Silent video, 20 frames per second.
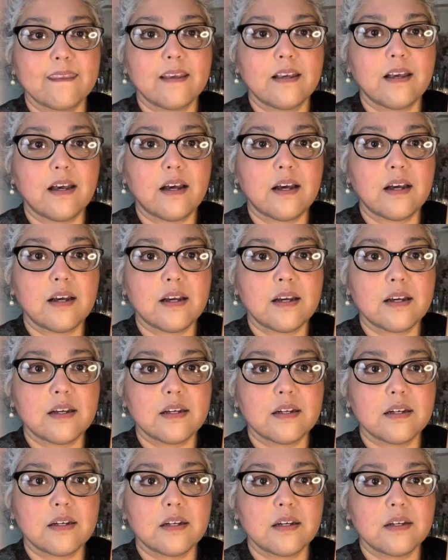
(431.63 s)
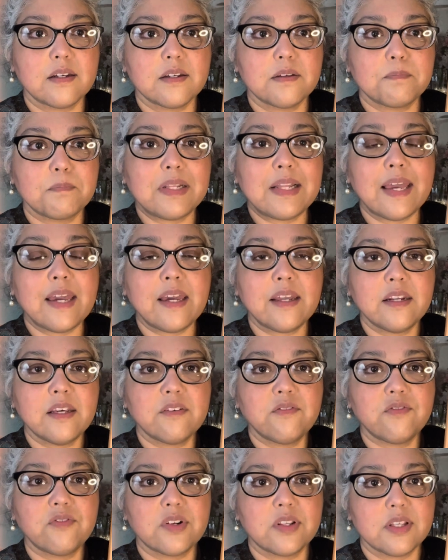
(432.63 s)
uh,
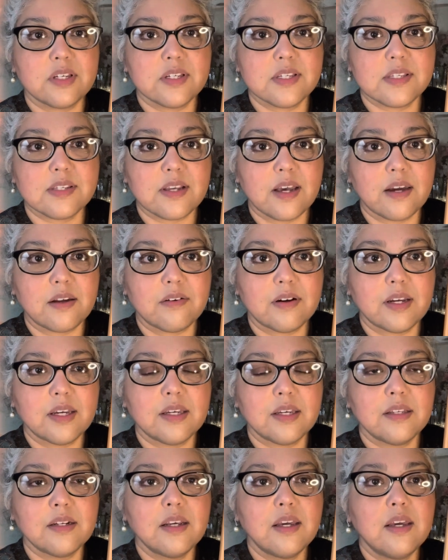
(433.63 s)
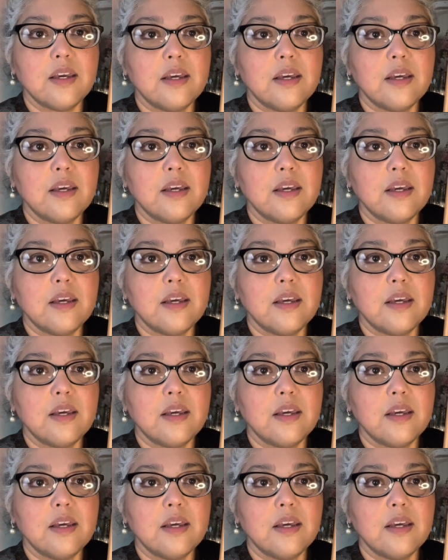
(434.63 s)
planet for this sign, right?